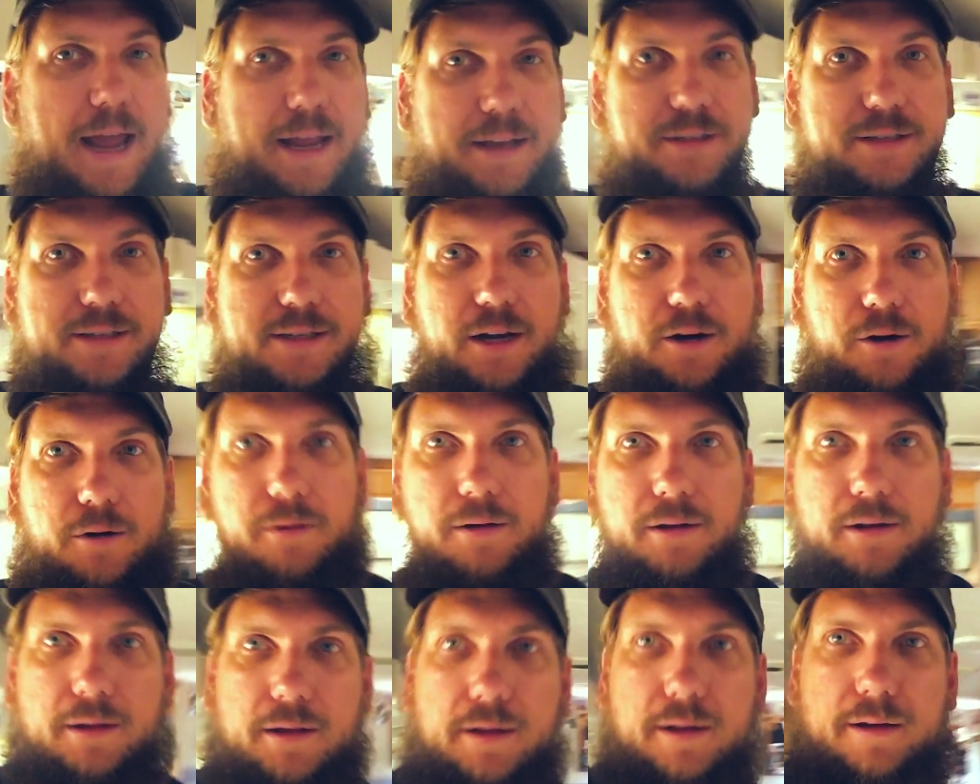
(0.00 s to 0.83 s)
So
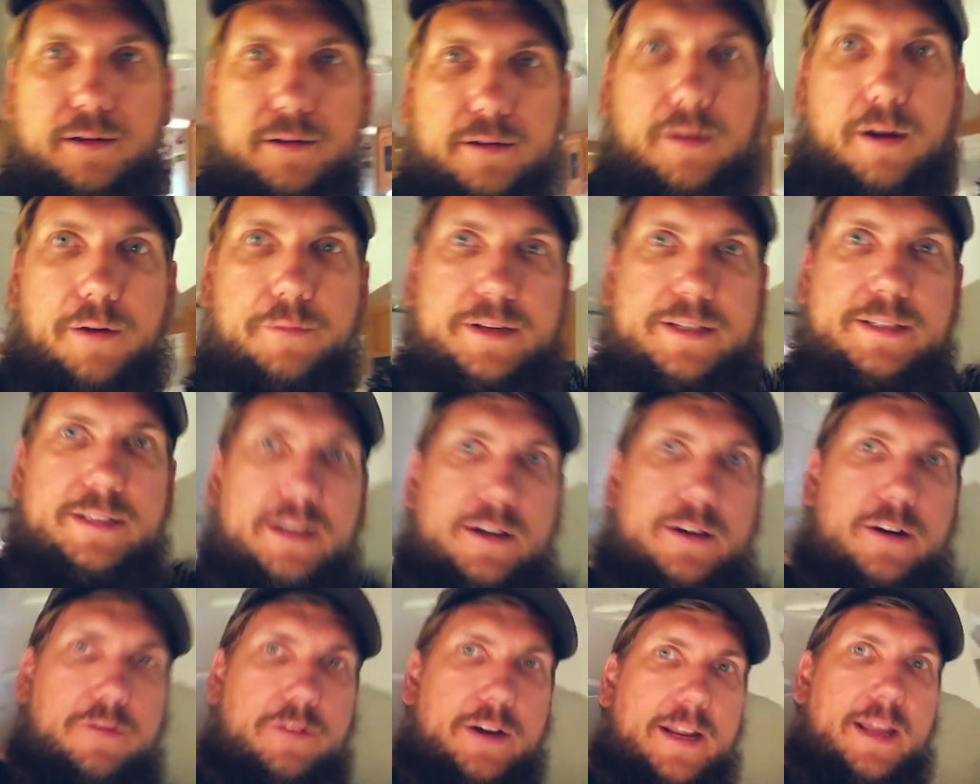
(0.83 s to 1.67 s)
I was sitting
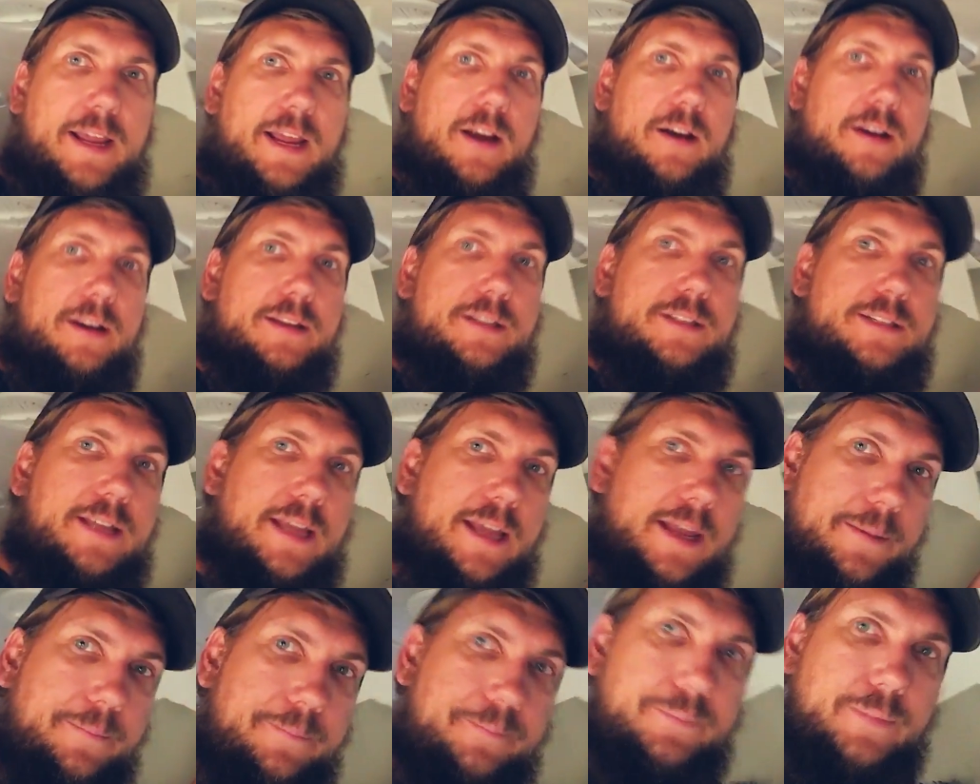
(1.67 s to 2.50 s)
over here, you see,
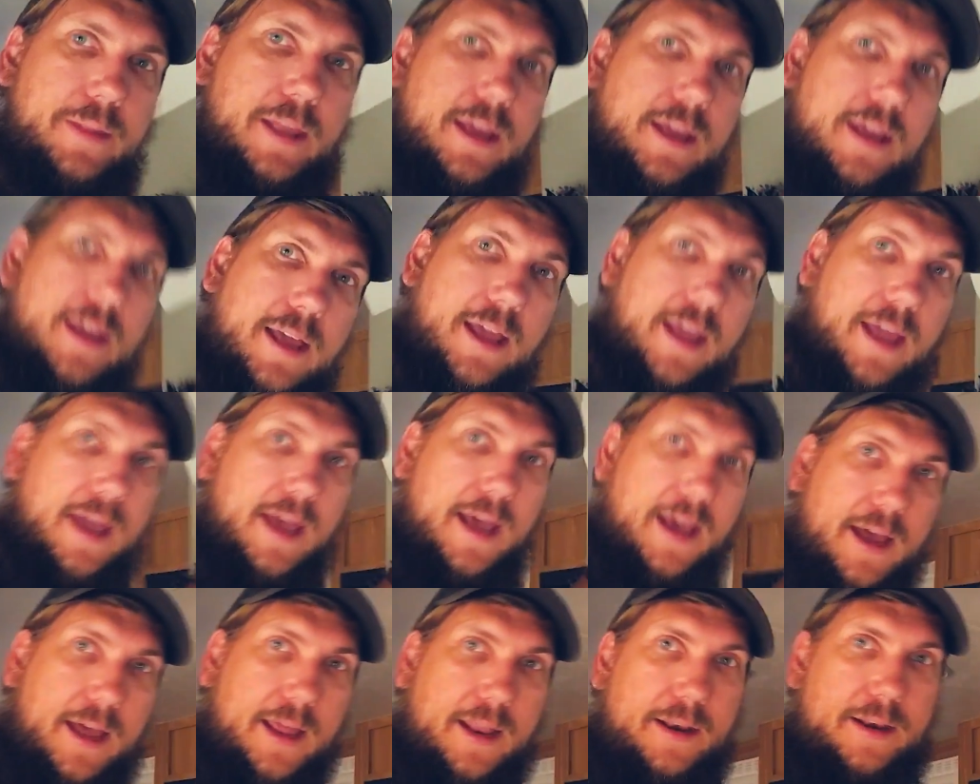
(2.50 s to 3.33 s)

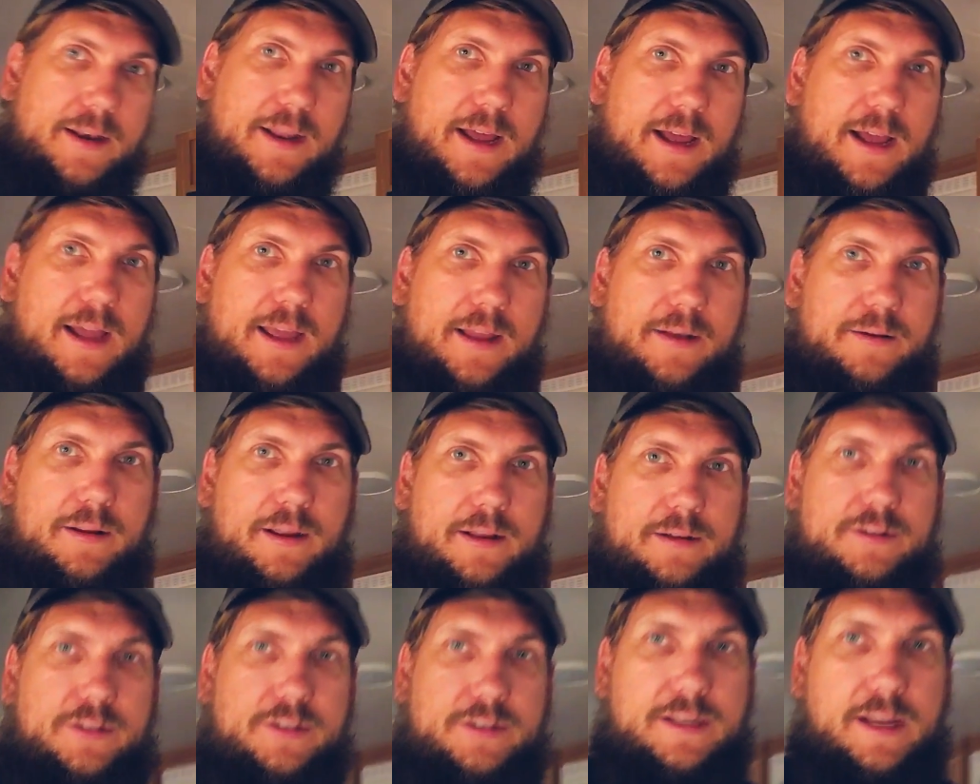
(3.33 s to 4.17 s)
and it
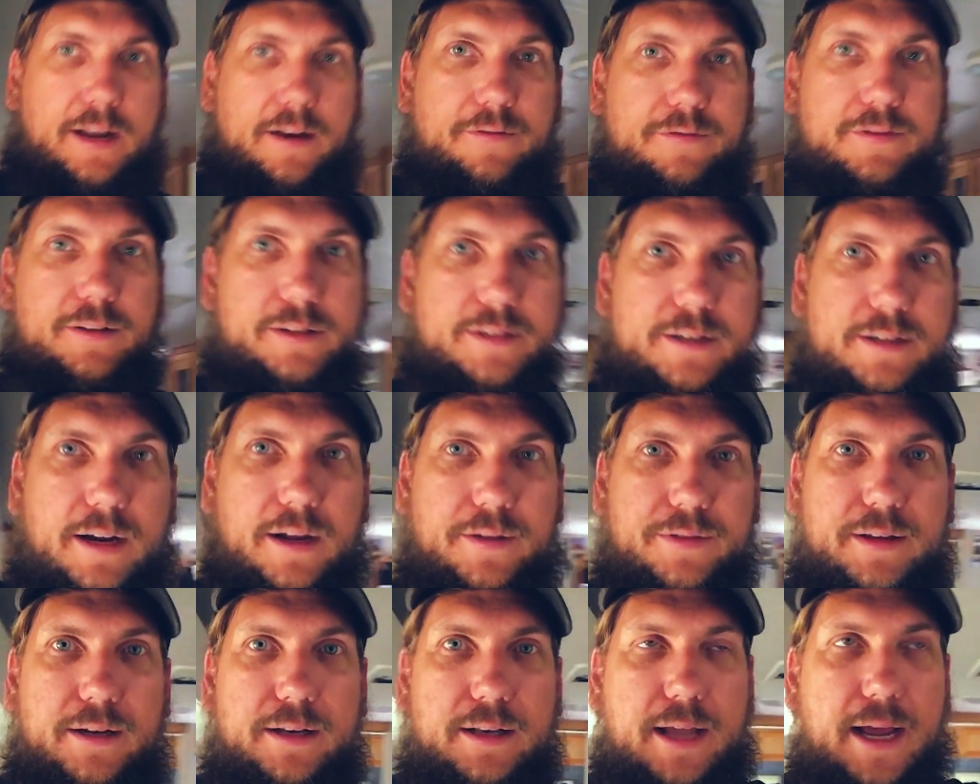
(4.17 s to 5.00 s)
just kind of filtered out the
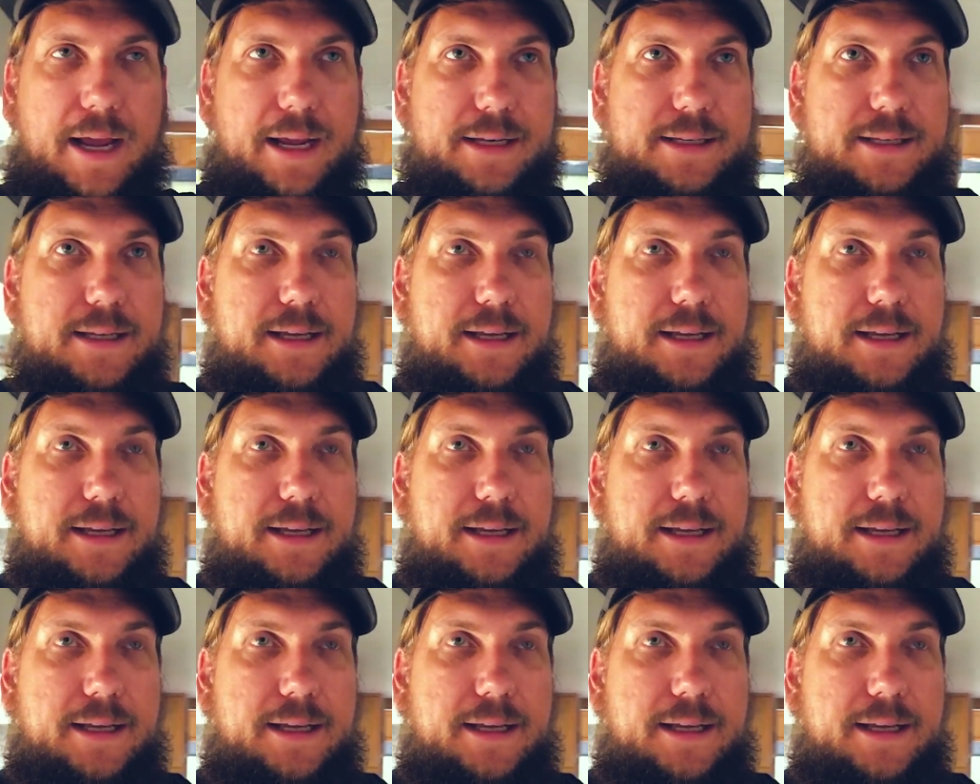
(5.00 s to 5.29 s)
light